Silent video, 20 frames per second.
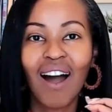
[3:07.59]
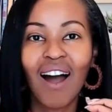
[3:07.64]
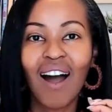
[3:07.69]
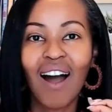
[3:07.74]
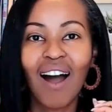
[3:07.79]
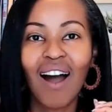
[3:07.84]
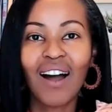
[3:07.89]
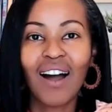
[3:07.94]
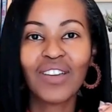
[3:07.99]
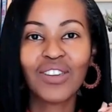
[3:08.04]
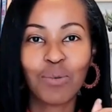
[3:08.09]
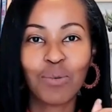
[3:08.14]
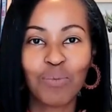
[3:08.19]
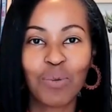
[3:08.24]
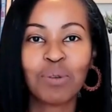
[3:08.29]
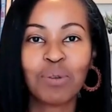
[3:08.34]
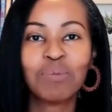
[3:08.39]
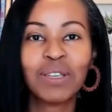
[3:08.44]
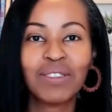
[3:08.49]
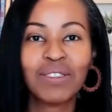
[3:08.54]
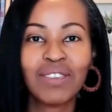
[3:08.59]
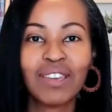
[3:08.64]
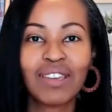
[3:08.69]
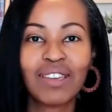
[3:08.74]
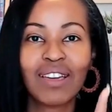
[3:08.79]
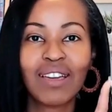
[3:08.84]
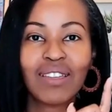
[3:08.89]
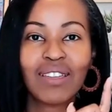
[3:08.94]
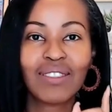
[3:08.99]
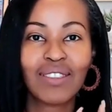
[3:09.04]
uh, "You're probably
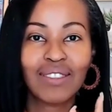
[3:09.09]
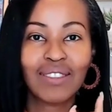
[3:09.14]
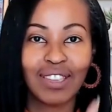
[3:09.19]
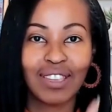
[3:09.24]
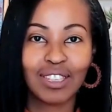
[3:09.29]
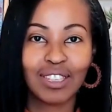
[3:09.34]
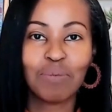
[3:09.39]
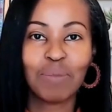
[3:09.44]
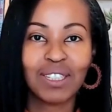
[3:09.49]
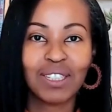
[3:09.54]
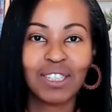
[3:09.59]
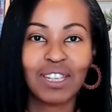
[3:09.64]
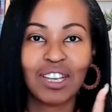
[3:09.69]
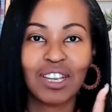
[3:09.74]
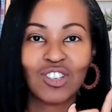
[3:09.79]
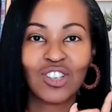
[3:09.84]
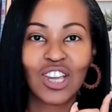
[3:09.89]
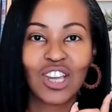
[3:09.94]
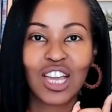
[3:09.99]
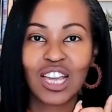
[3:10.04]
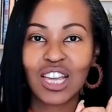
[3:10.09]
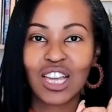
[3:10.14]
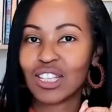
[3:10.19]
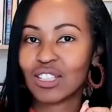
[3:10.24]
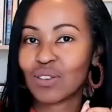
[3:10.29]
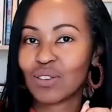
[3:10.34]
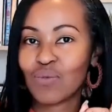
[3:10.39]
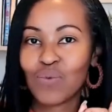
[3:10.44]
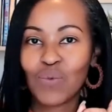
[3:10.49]
thinking that this message is